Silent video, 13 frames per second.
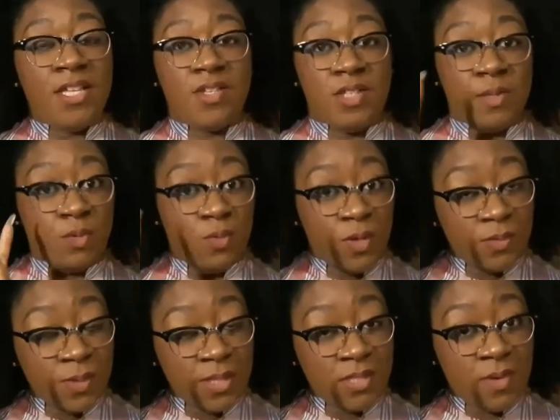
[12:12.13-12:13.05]
So, number
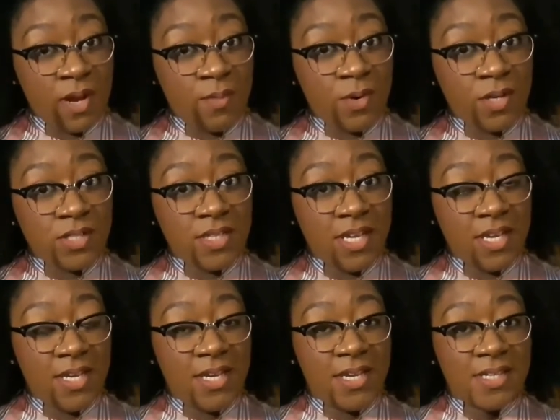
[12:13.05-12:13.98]
one reason why I wore it
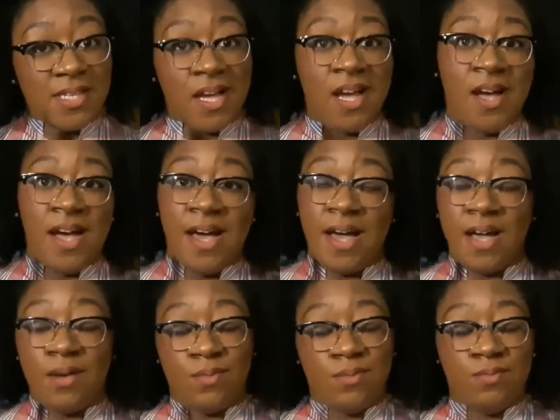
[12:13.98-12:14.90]
today is
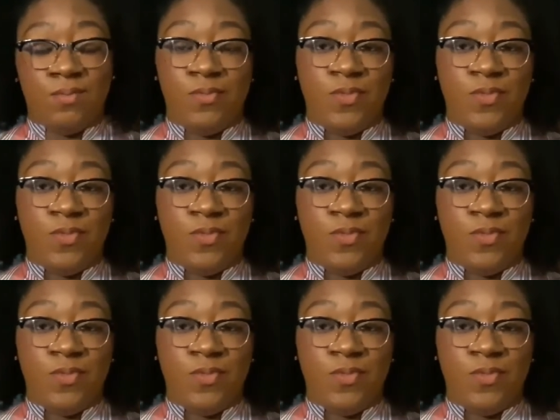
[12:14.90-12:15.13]
I